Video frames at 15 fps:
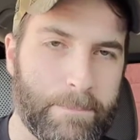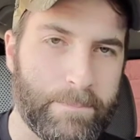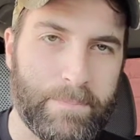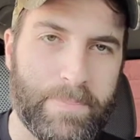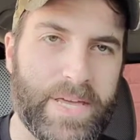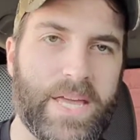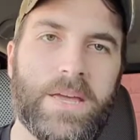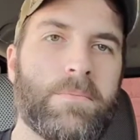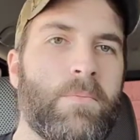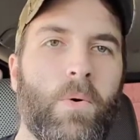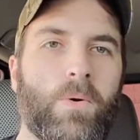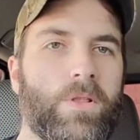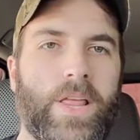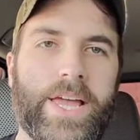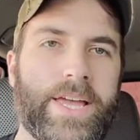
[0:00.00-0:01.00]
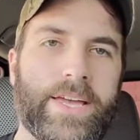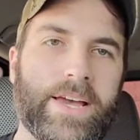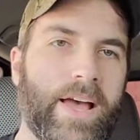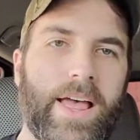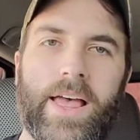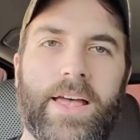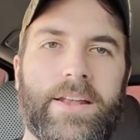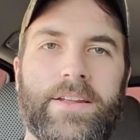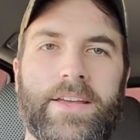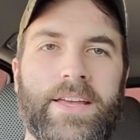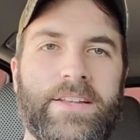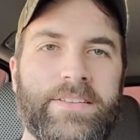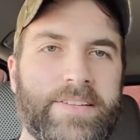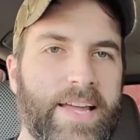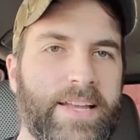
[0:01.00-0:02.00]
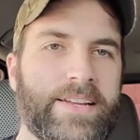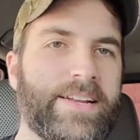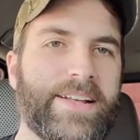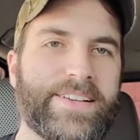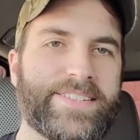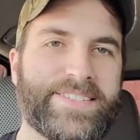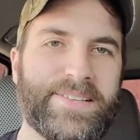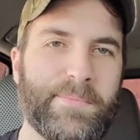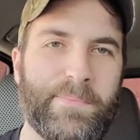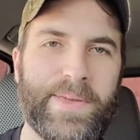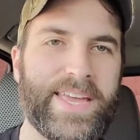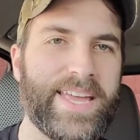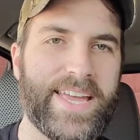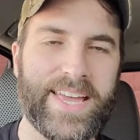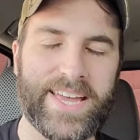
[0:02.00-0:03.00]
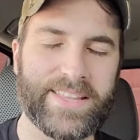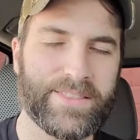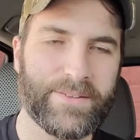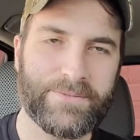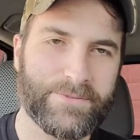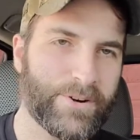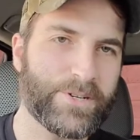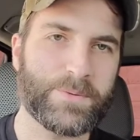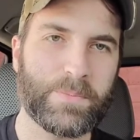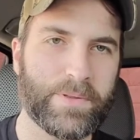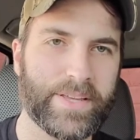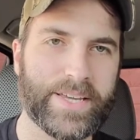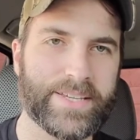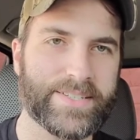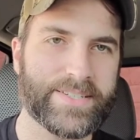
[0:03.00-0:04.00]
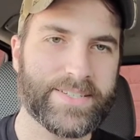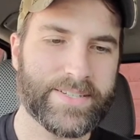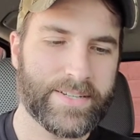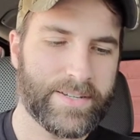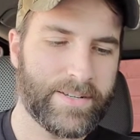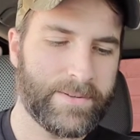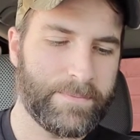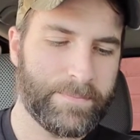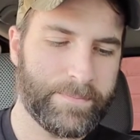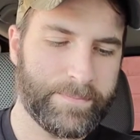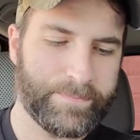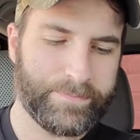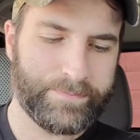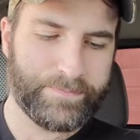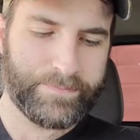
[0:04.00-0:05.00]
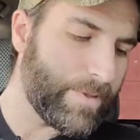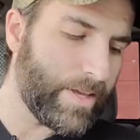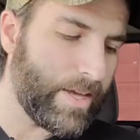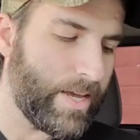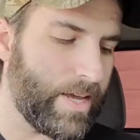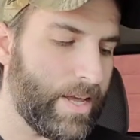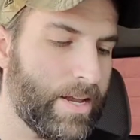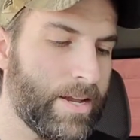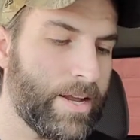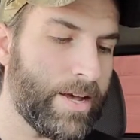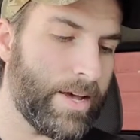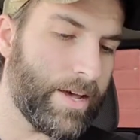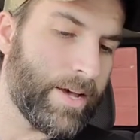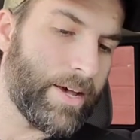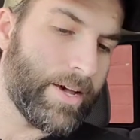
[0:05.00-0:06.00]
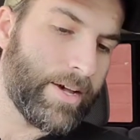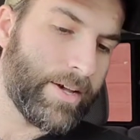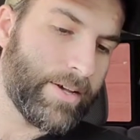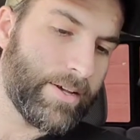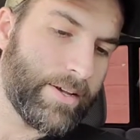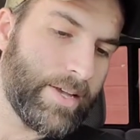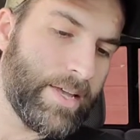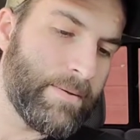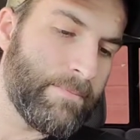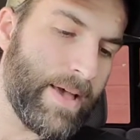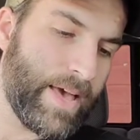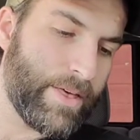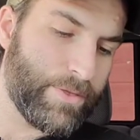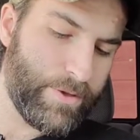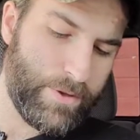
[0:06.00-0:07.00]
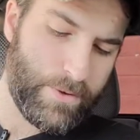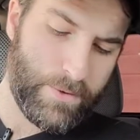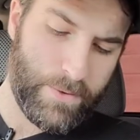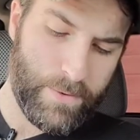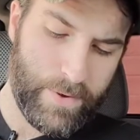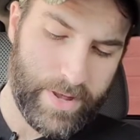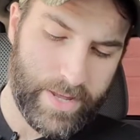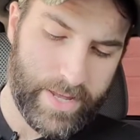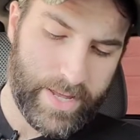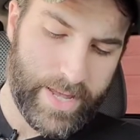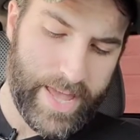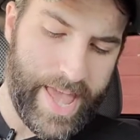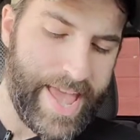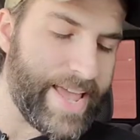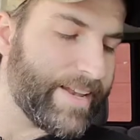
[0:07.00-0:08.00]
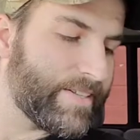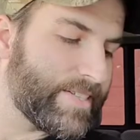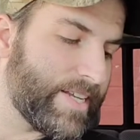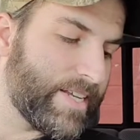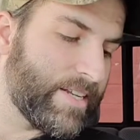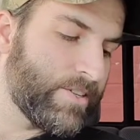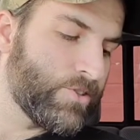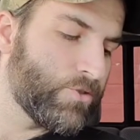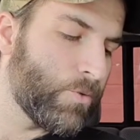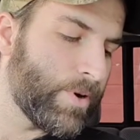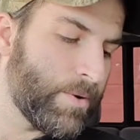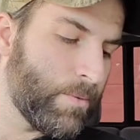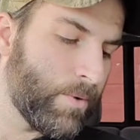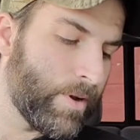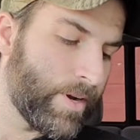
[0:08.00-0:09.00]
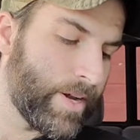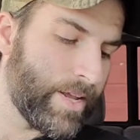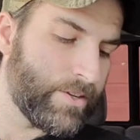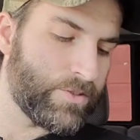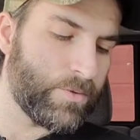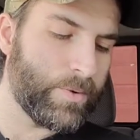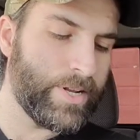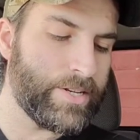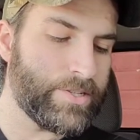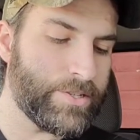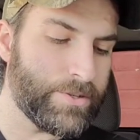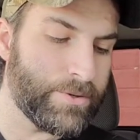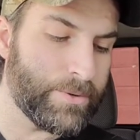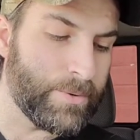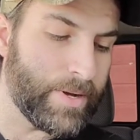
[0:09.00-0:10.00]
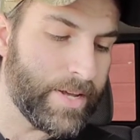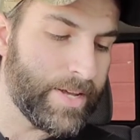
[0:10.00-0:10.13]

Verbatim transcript: be more like God intended us to be in the first place. In, uh, in Matthew 18, 21, and 22,